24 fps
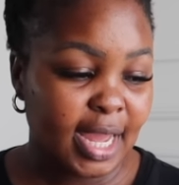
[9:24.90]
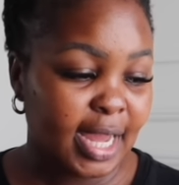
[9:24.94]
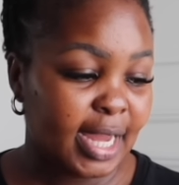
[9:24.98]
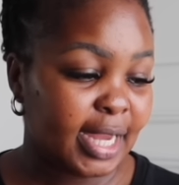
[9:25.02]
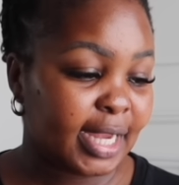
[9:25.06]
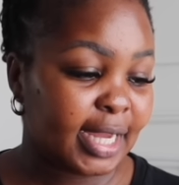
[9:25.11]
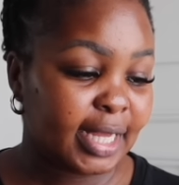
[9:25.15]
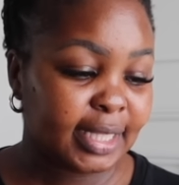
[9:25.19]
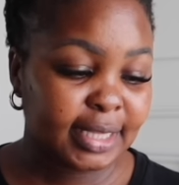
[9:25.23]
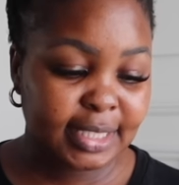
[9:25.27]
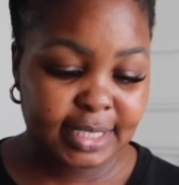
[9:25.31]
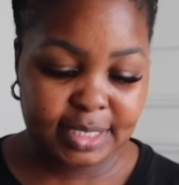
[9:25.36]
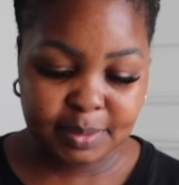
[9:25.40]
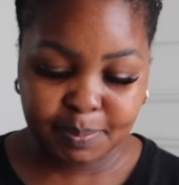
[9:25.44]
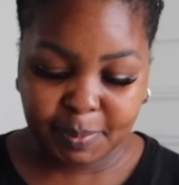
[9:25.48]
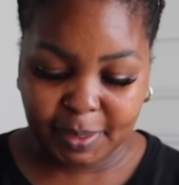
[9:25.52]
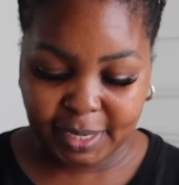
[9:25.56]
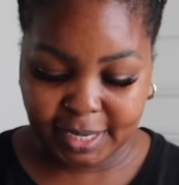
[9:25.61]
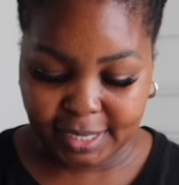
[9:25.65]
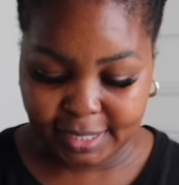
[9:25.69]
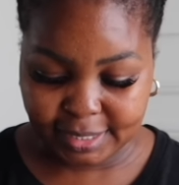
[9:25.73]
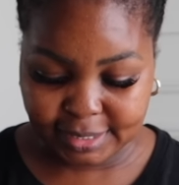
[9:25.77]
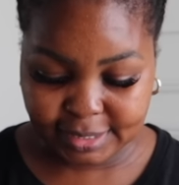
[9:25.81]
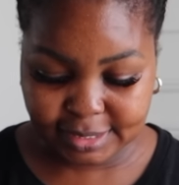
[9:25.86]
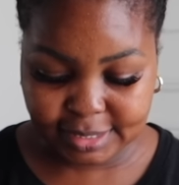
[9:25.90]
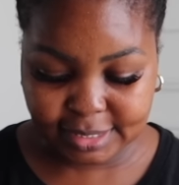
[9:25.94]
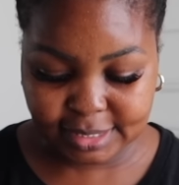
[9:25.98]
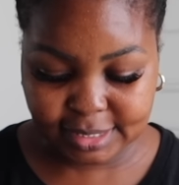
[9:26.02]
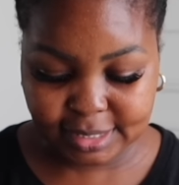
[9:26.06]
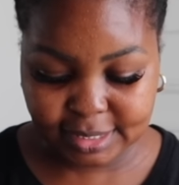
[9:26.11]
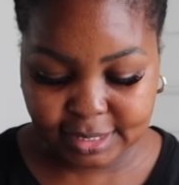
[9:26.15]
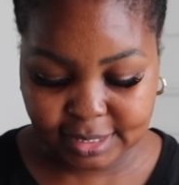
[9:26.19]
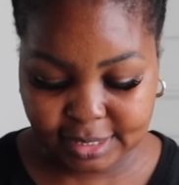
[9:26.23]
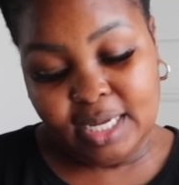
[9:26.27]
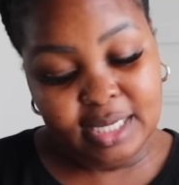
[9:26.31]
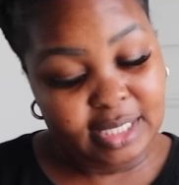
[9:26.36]
I got these
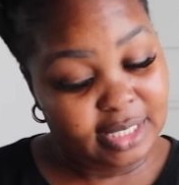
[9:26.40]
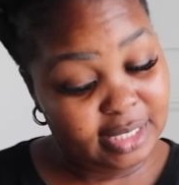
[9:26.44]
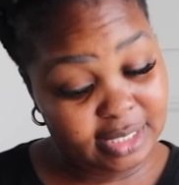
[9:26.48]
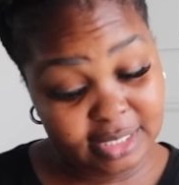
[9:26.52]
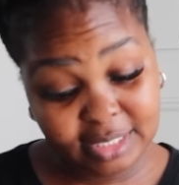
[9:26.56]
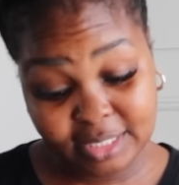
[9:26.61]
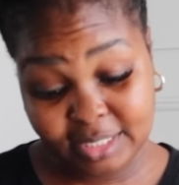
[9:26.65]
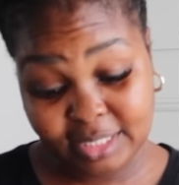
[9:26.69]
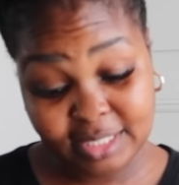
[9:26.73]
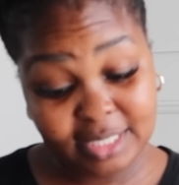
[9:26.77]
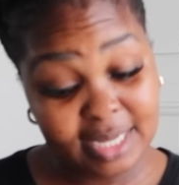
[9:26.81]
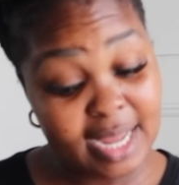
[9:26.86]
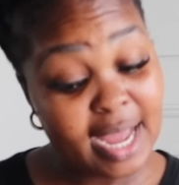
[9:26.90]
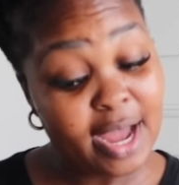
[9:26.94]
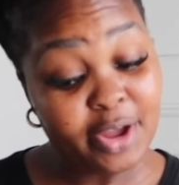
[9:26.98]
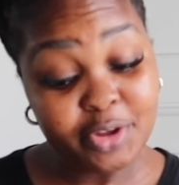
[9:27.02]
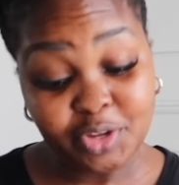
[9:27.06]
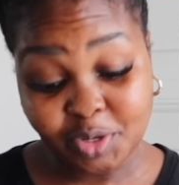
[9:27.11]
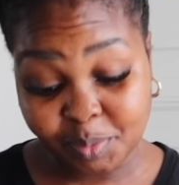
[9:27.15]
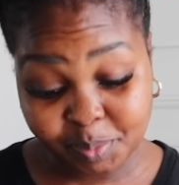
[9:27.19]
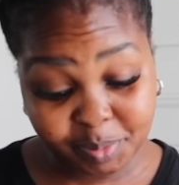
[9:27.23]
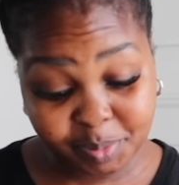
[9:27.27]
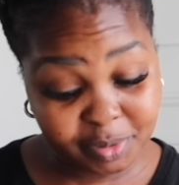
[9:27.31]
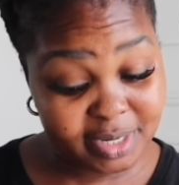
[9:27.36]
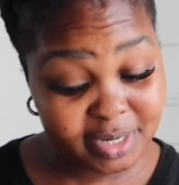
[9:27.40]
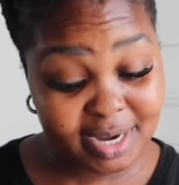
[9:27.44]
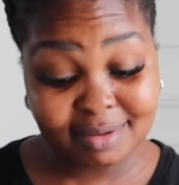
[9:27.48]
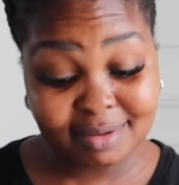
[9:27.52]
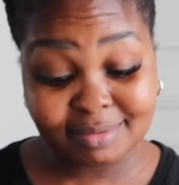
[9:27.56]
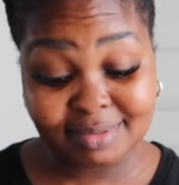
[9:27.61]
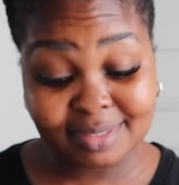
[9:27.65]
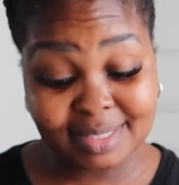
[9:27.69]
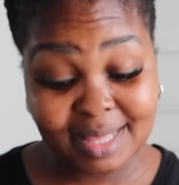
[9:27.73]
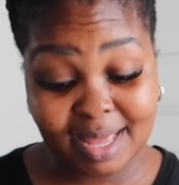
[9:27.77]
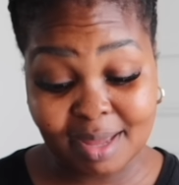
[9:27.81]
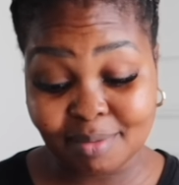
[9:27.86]
pants. How you
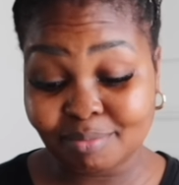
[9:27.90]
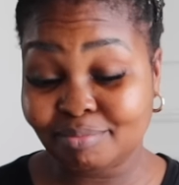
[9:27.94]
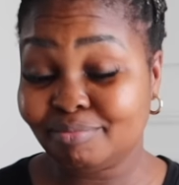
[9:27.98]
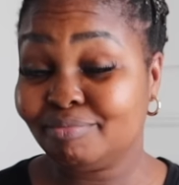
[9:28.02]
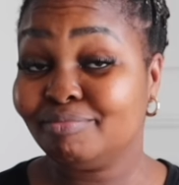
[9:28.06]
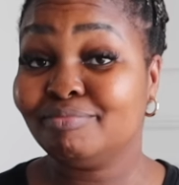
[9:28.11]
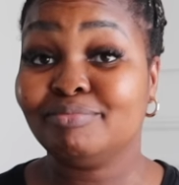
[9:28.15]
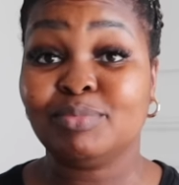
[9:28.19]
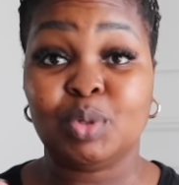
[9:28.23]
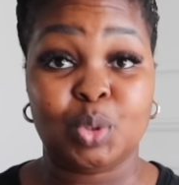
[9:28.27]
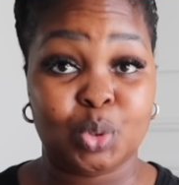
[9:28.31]
pronounce them?